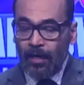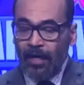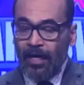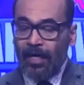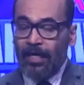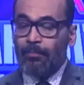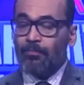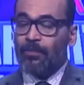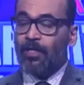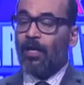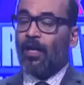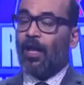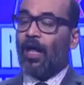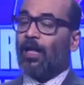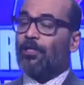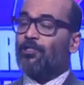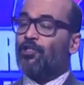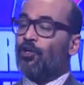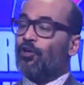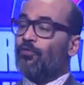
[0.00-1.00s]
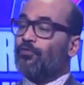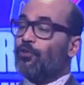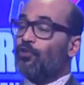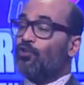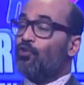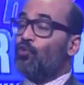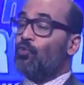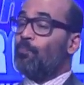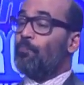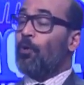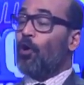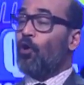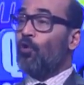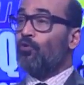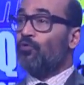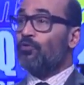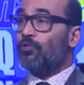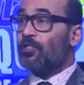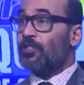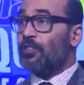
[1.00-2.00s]
Name the larger of the two
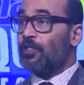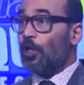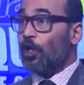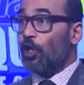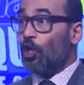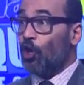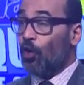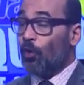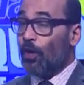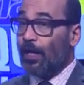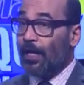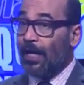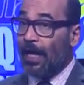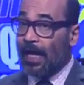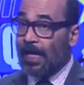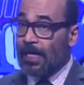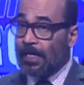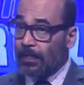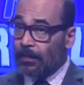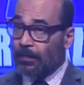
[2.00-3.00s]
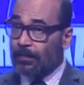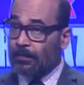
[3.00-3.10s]
bones in the lower leg.